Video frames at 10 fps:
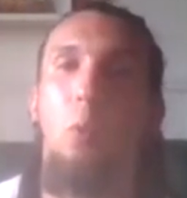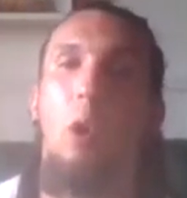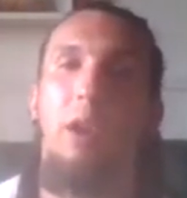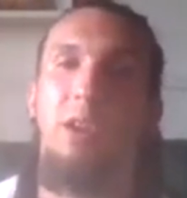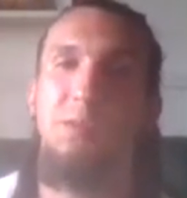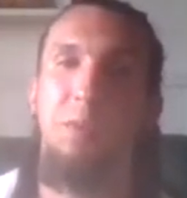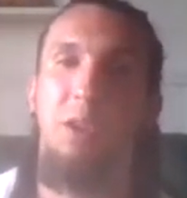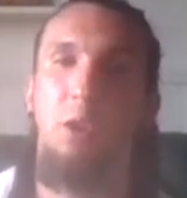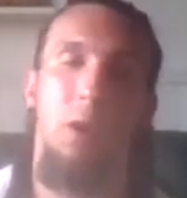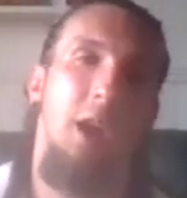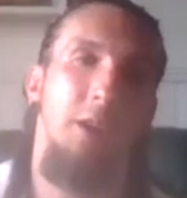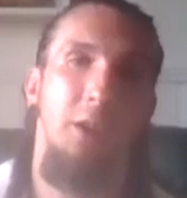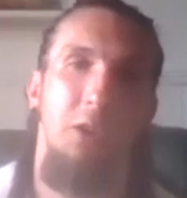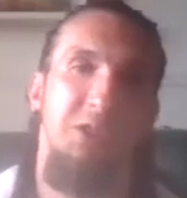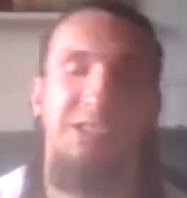what is being created
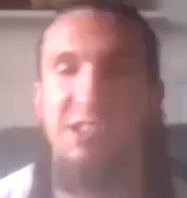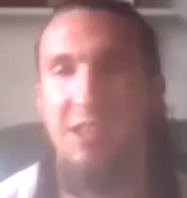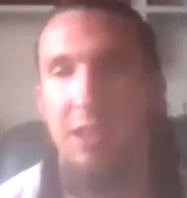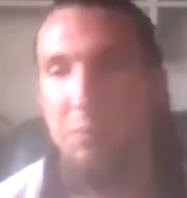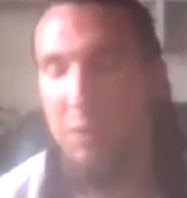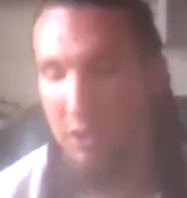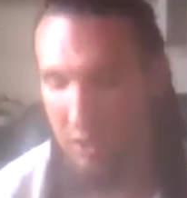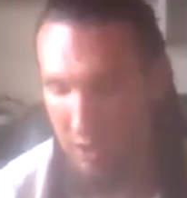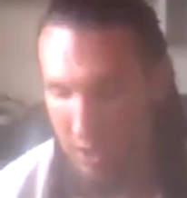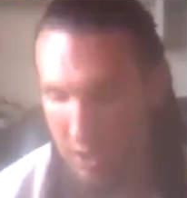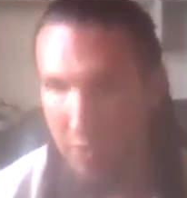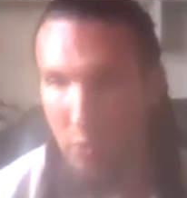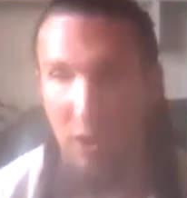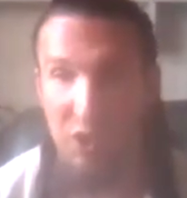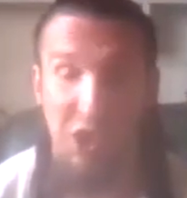here. It just doesn't hit me. The
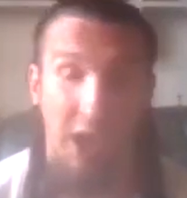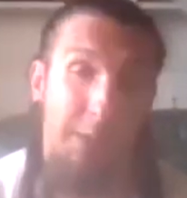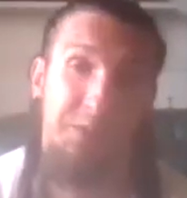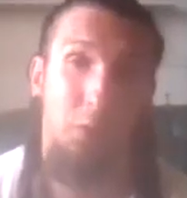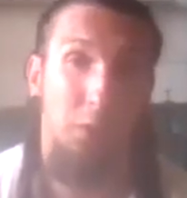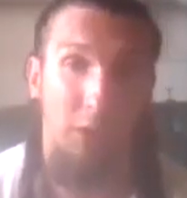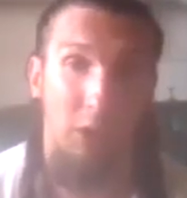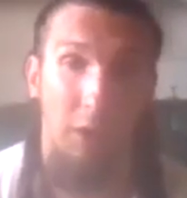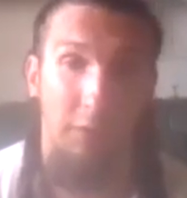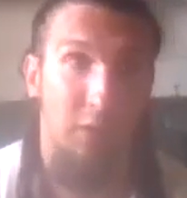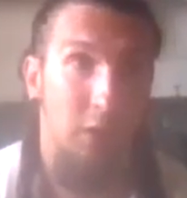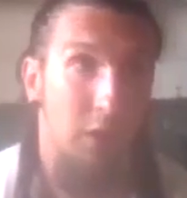Witch I absolutely loved.